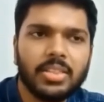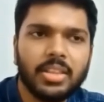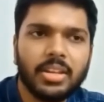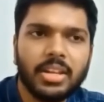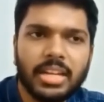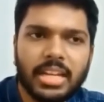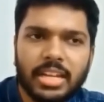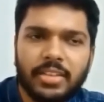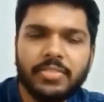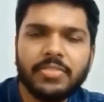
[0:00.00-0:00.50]

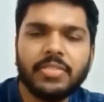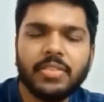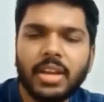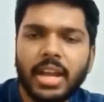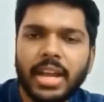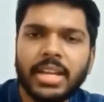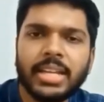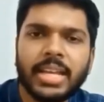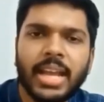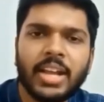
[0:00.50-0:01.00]
the leave
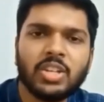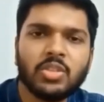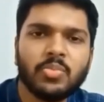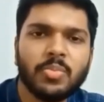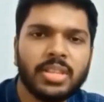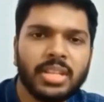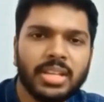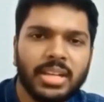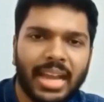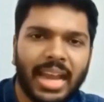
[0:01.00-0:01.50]

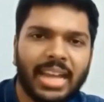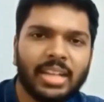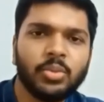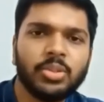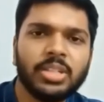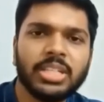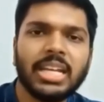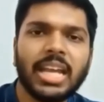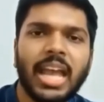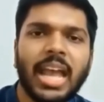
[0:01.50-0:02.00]
encashment, the
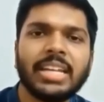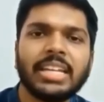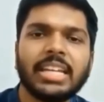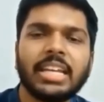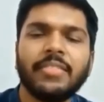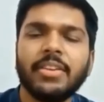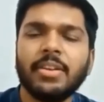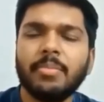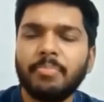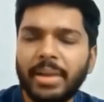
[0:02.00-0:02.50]
gratuity, and
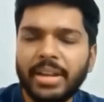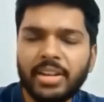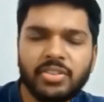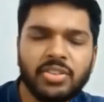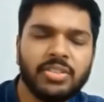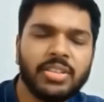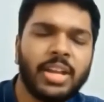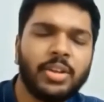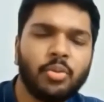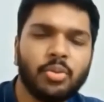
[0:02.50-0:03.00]
even
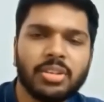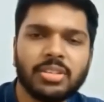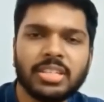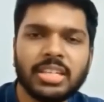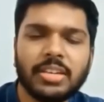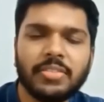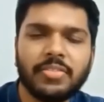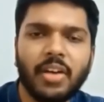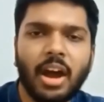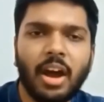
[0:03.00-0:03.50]
pension that you
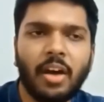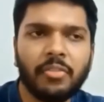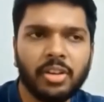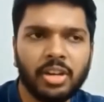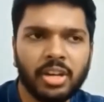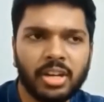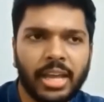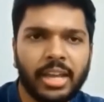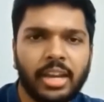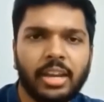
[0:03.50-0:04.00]
receive
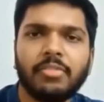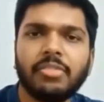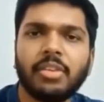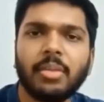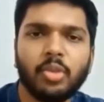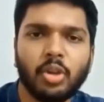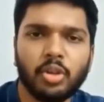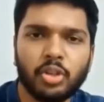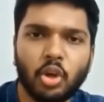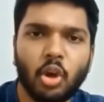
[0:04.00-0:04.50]
after retiring
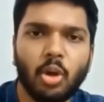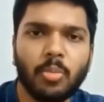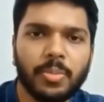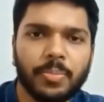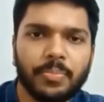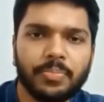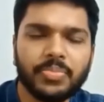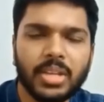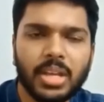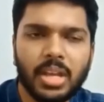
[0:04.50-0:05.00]
from your
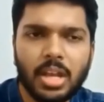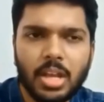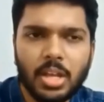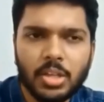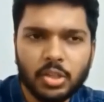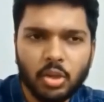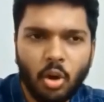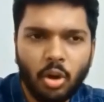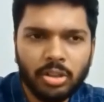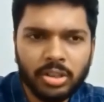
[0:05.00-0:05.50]
job.
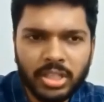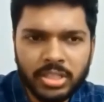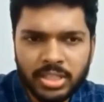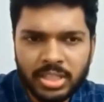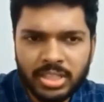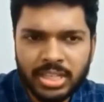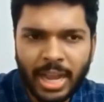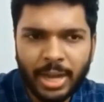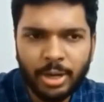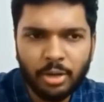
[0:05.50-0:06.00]
So all
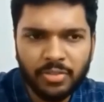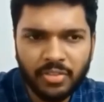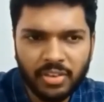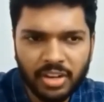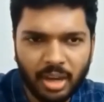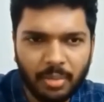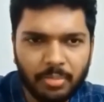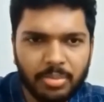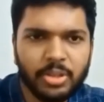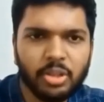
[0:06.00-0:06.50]
this is kind of
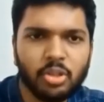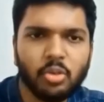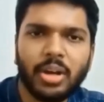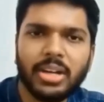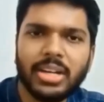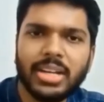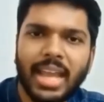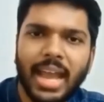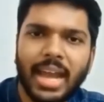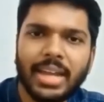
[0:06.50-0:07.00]
clubbed into
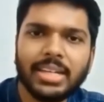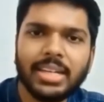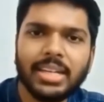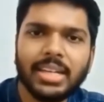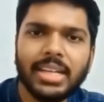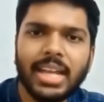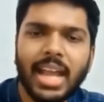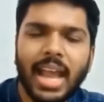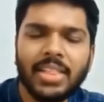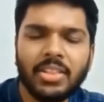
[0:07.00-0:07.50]
one
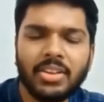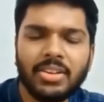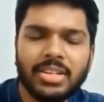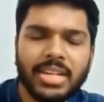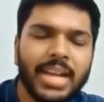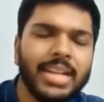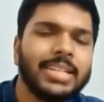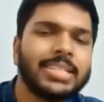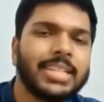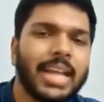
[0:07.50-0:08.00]
category, and the
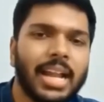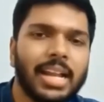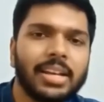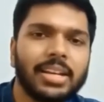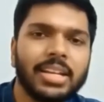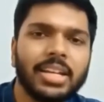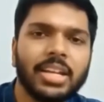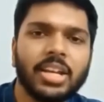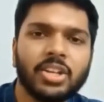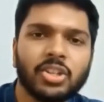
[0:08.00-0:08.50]
net
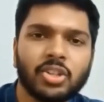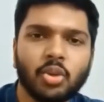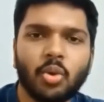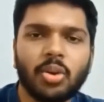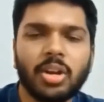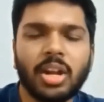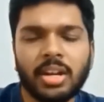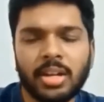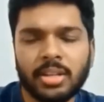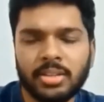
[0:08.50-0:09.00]
salary is
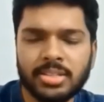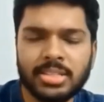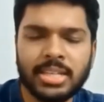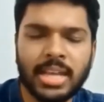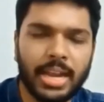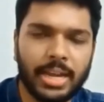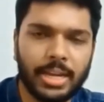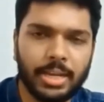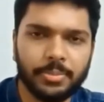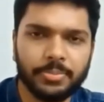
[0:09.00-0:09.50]
shown under this
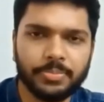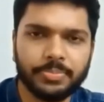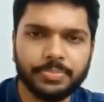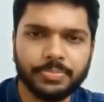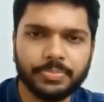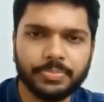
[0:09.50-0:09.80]
head.